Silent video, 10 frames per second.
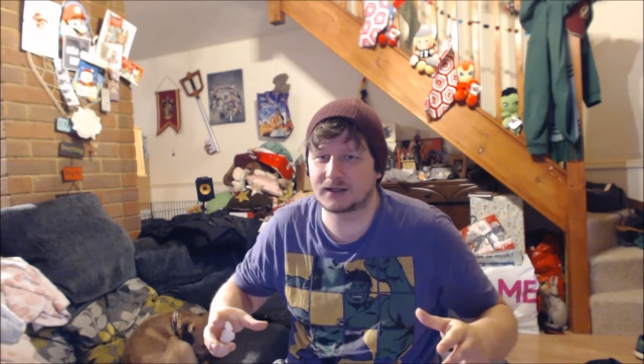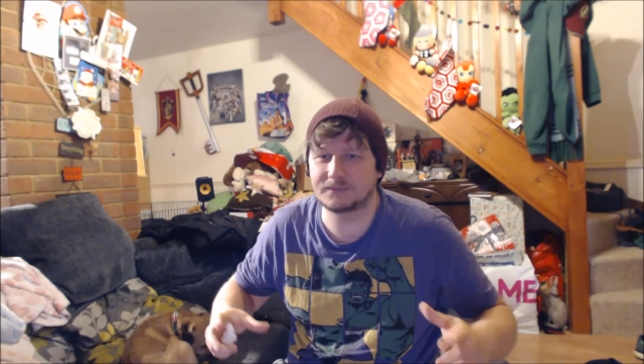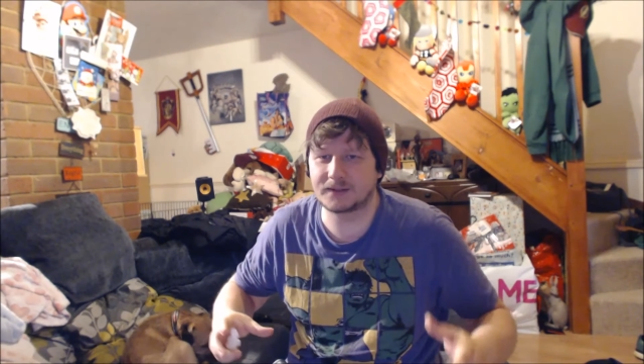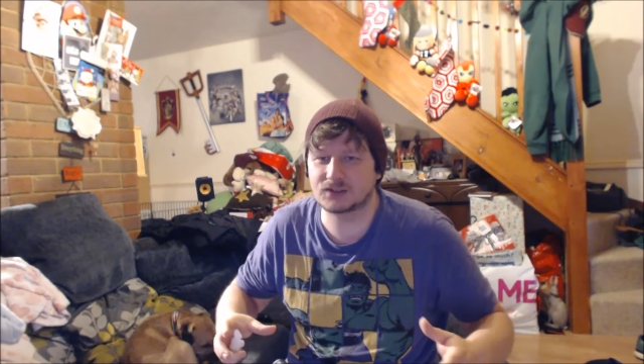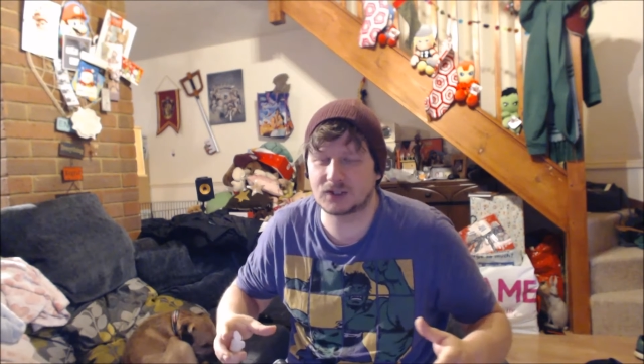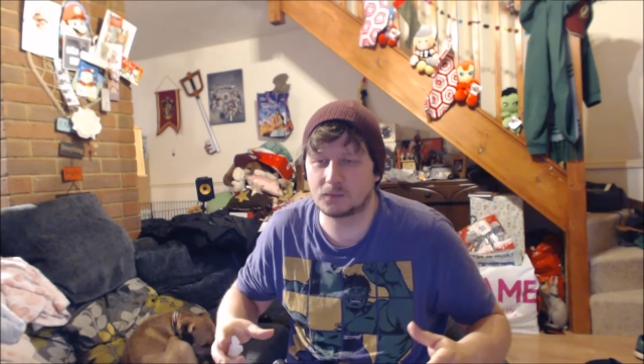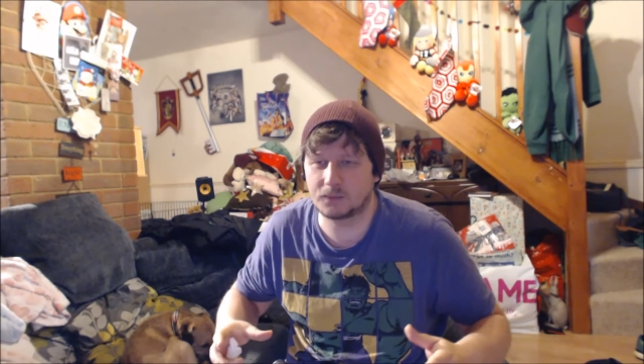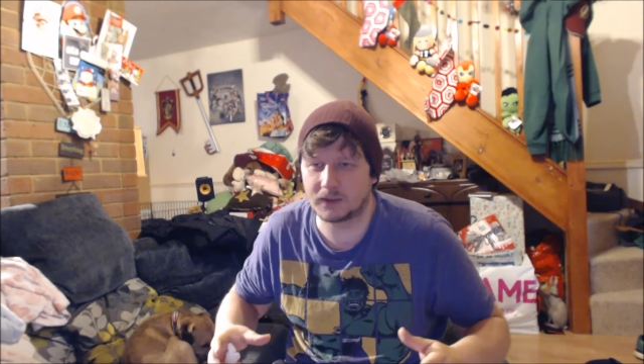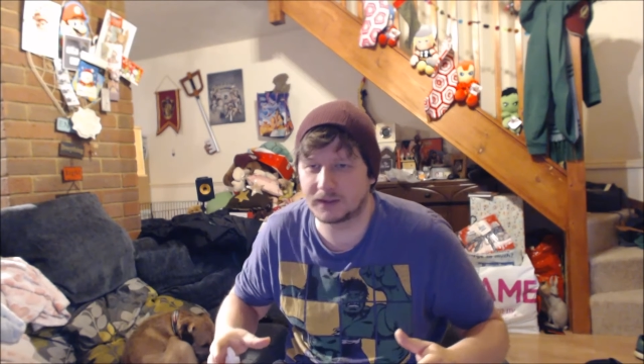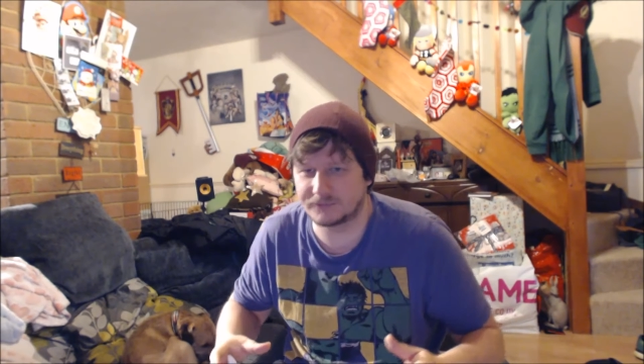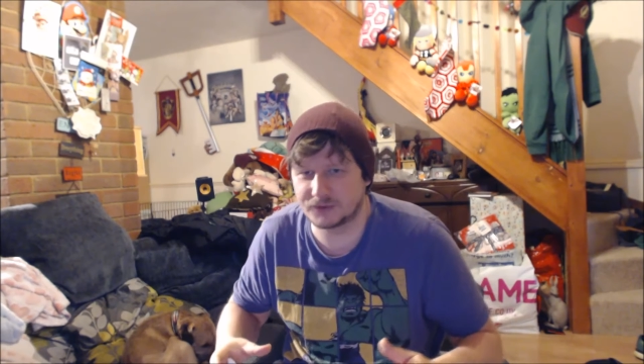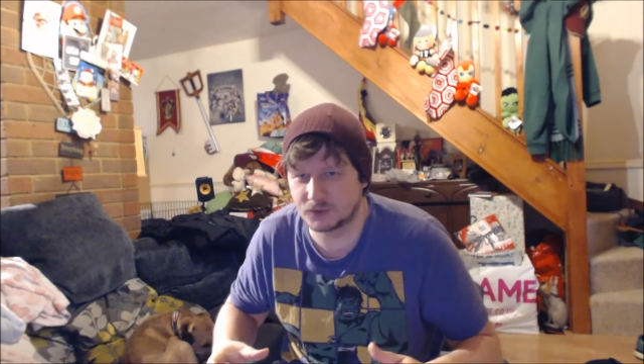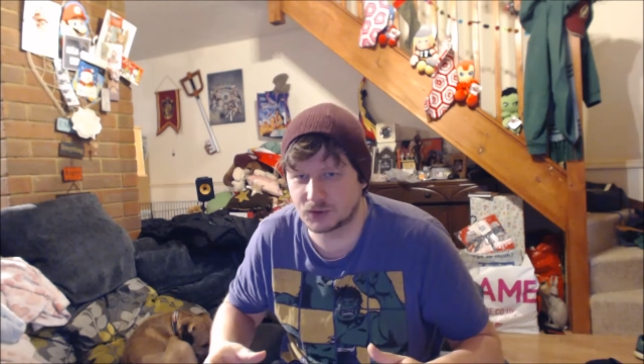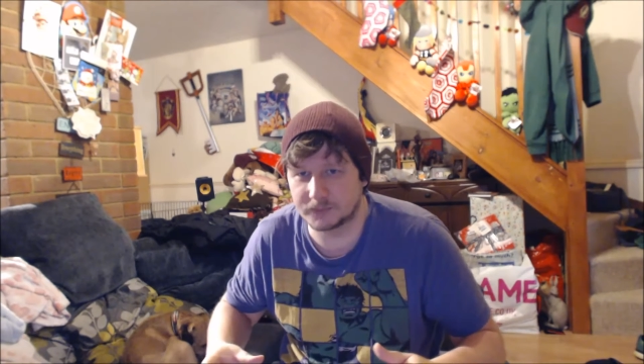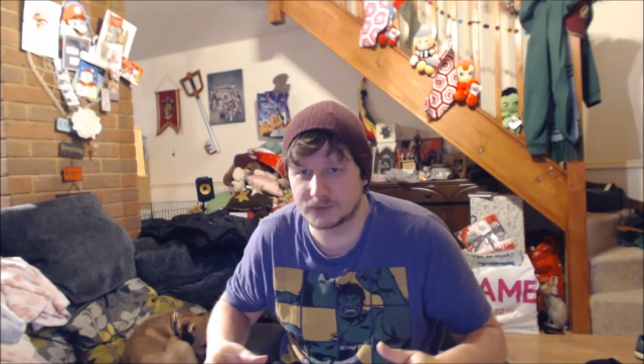I keep being told by other
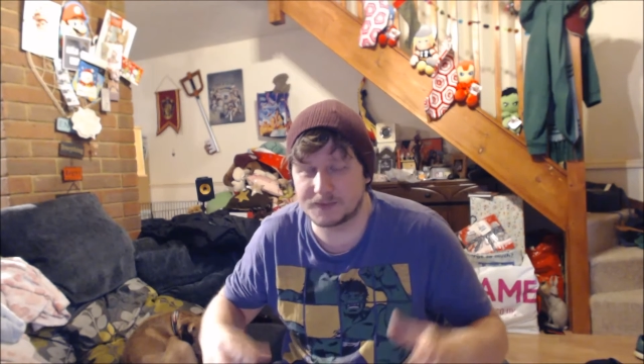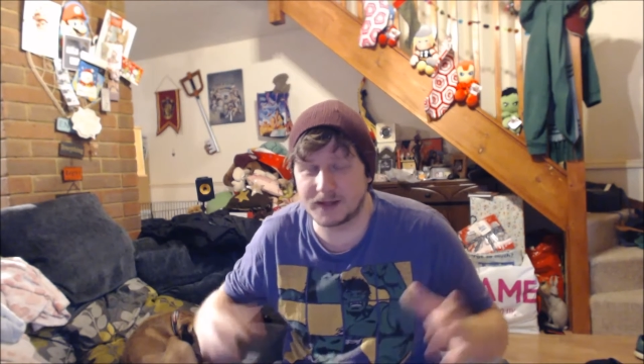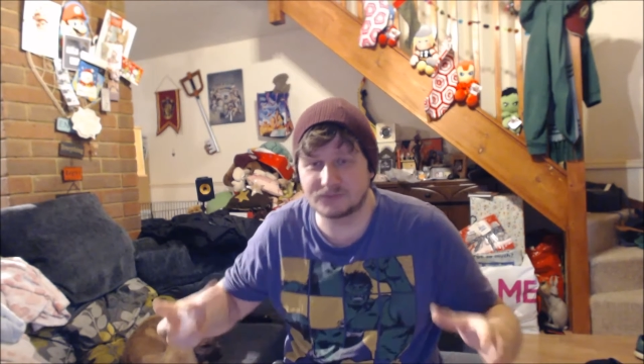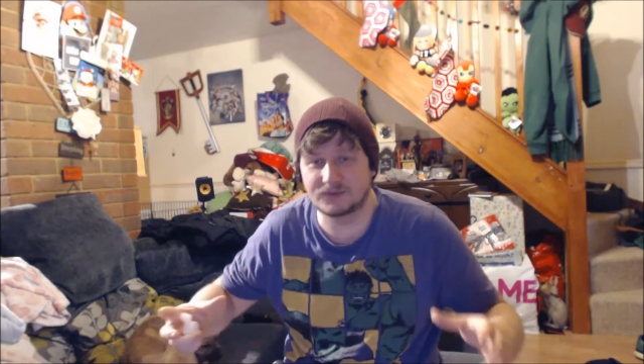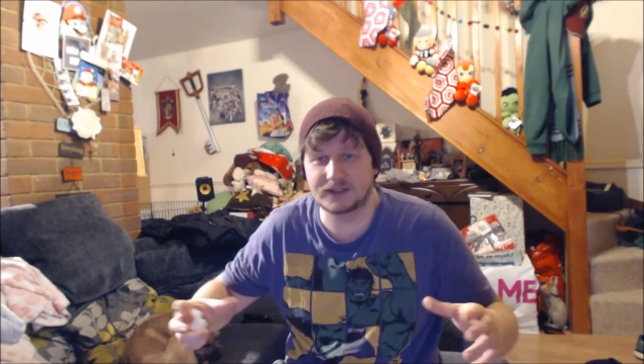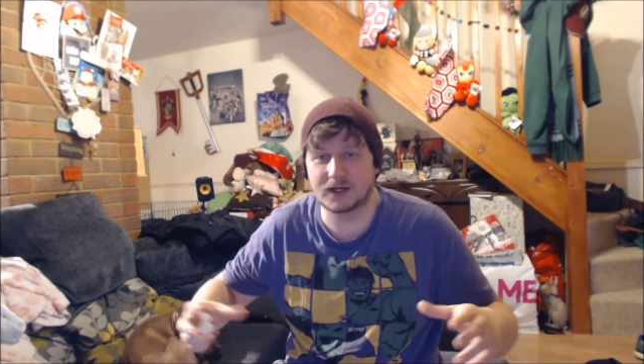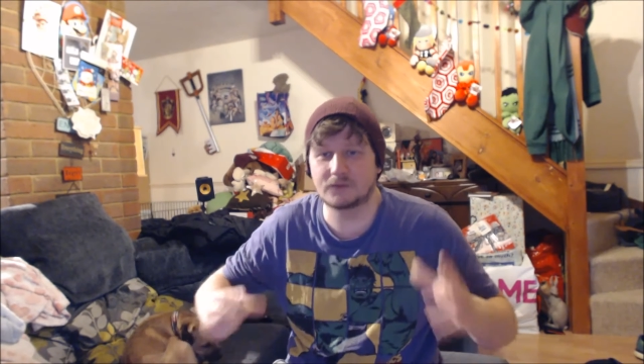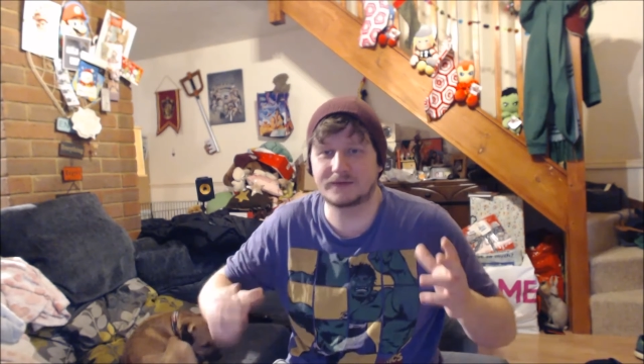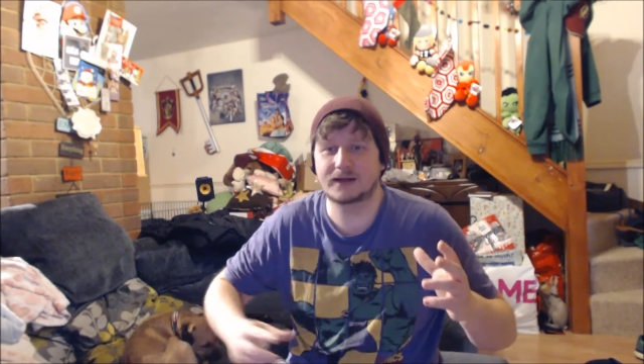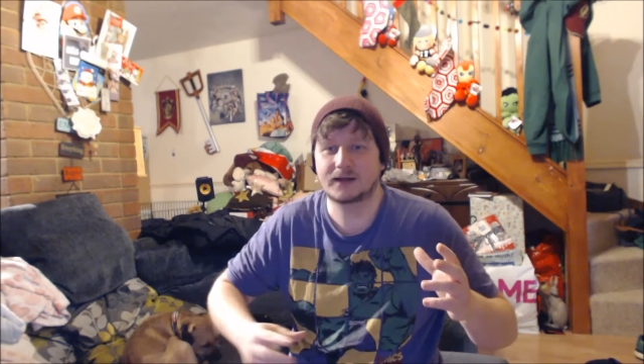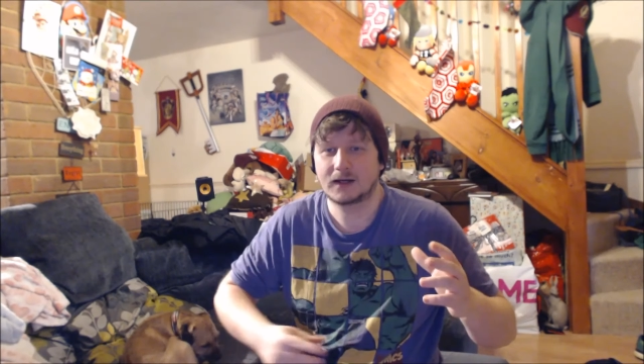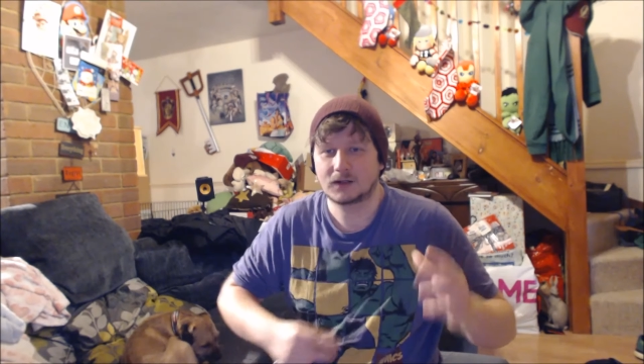YouTubers, make a video of it,